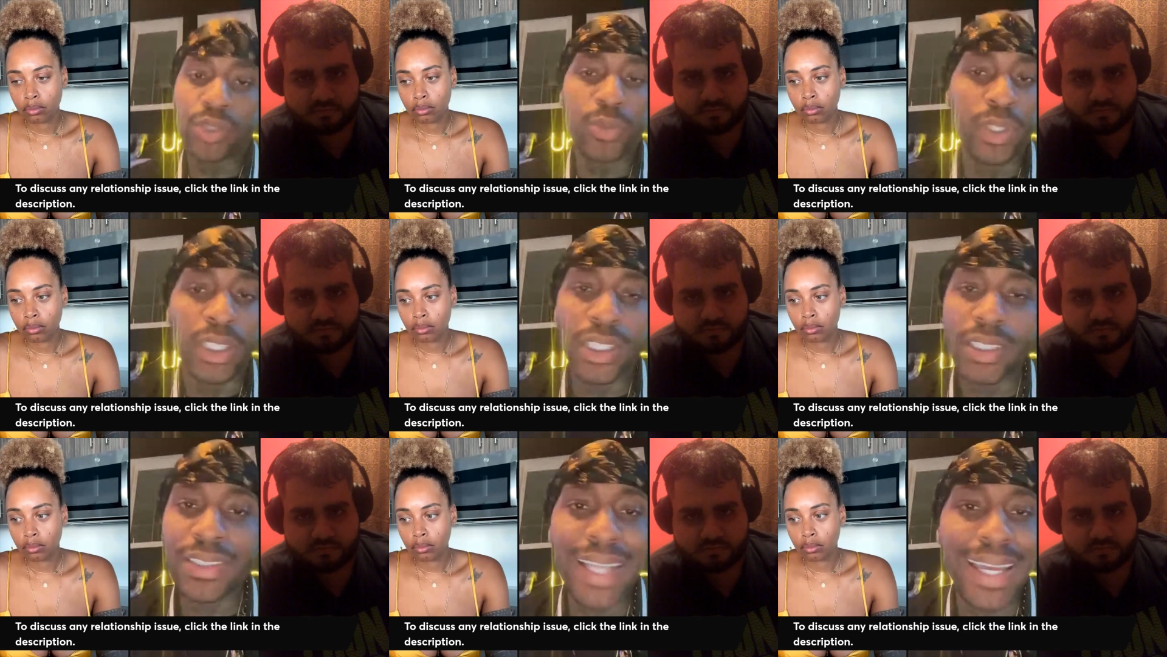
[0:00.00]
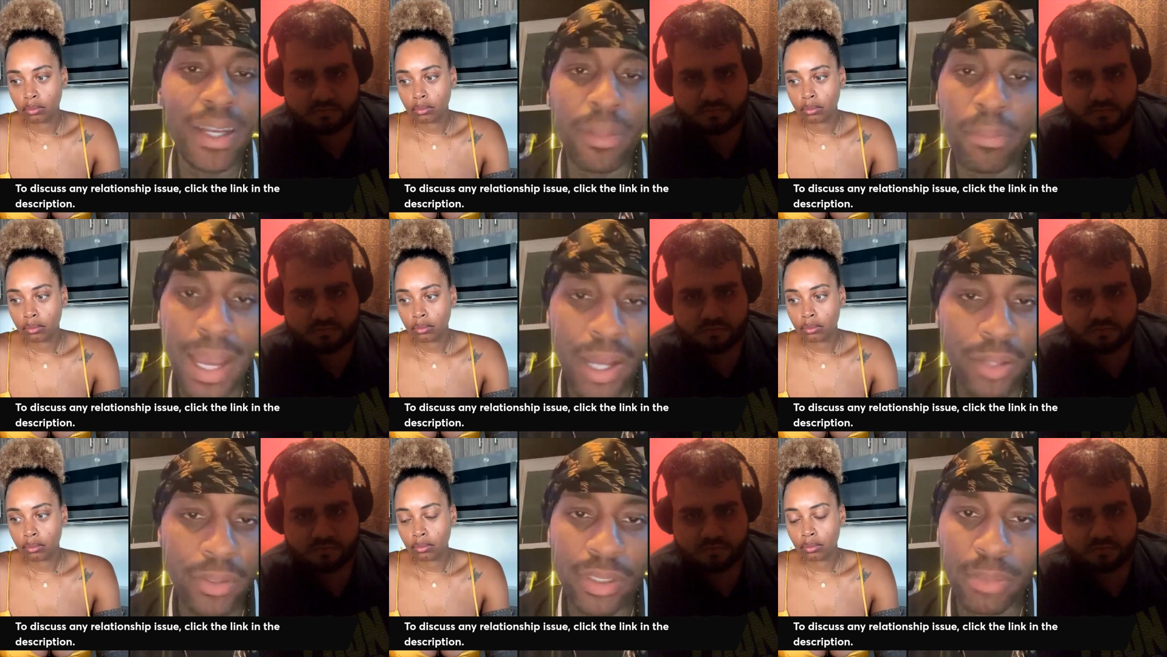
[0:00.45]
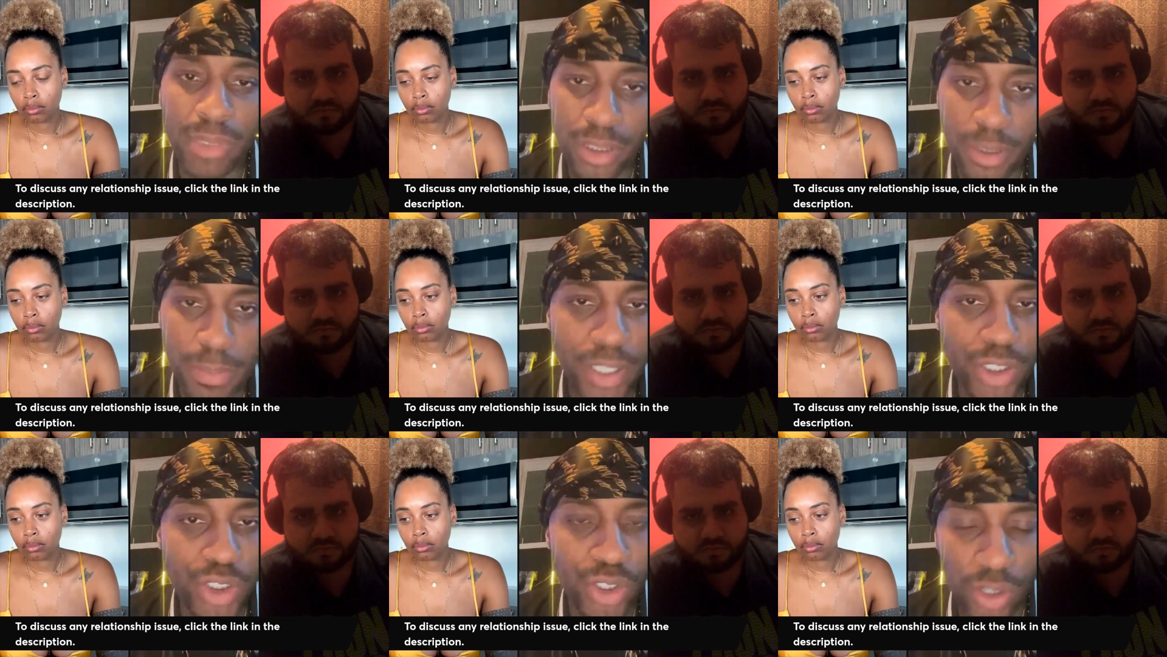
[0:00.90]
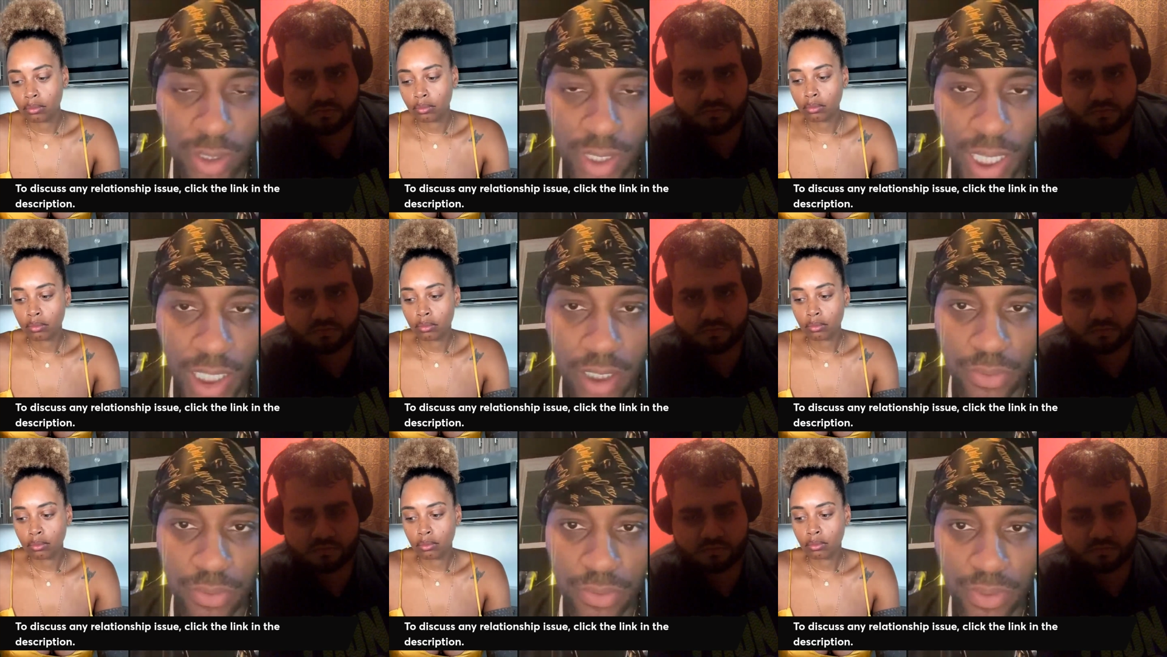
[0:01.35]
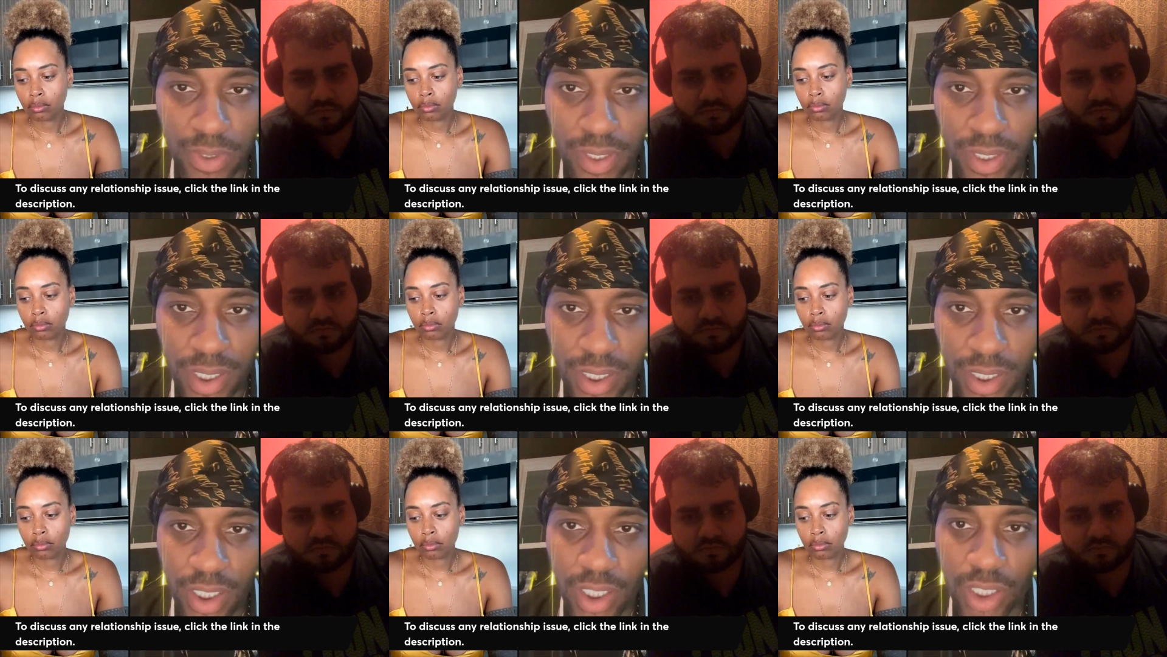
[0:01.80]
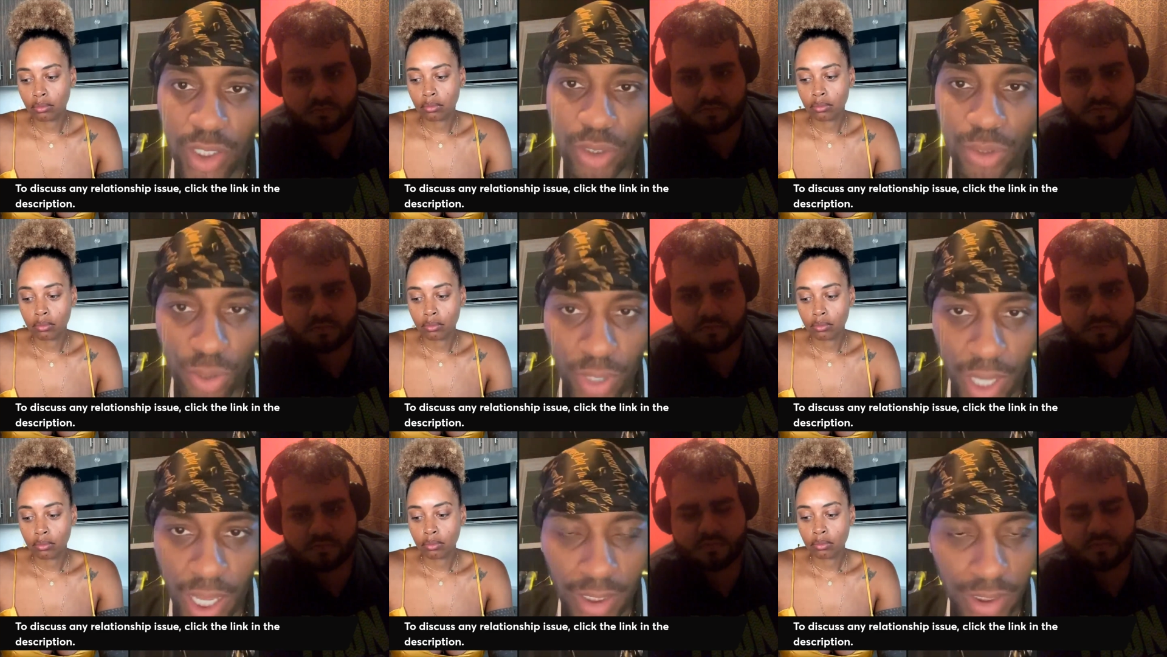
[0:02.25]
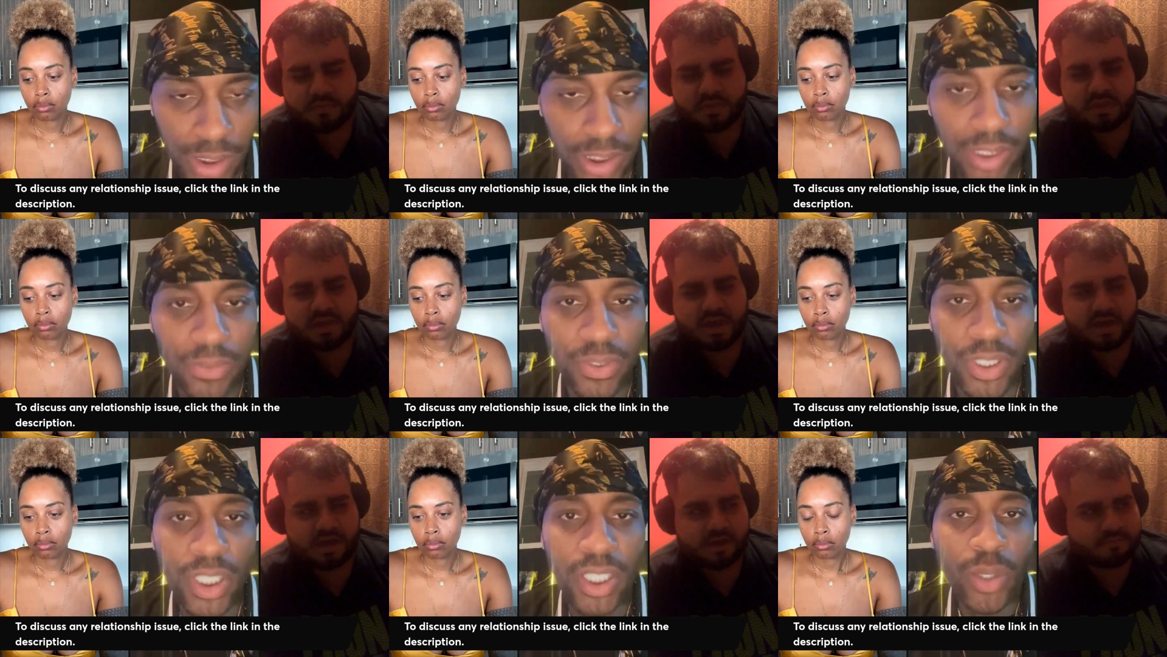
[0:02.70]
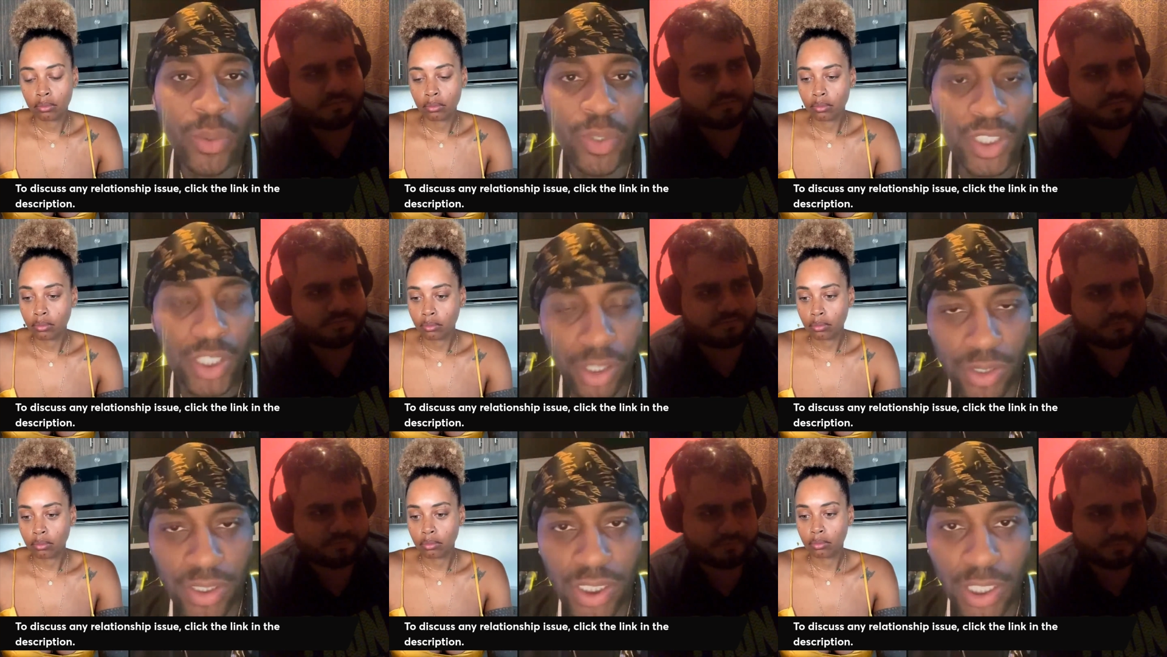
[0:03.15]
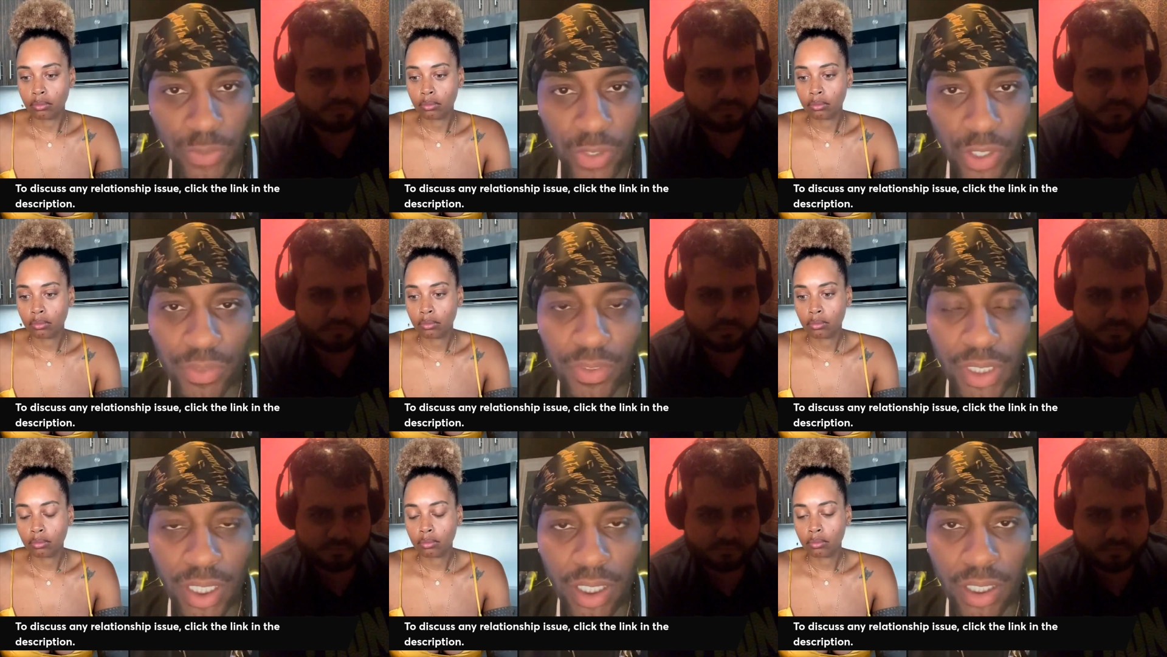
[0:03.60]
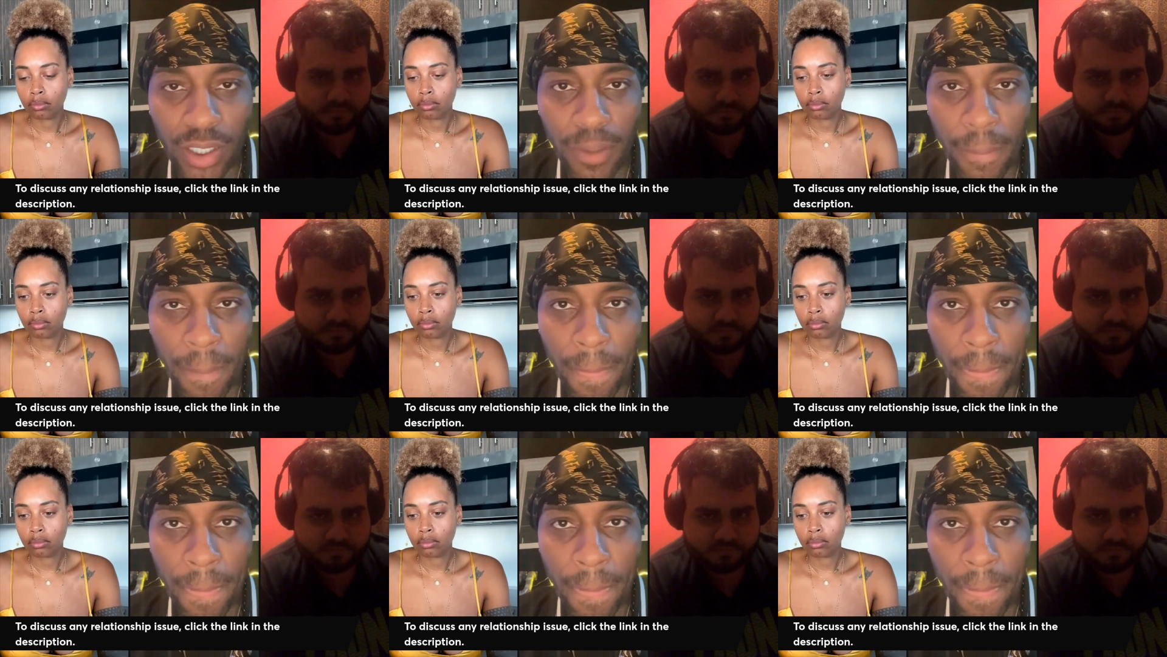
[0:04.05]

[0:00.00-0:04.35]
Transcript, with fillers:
Speaker 1: you one. It's not about them. It's about your life. You got to live with yourself every day.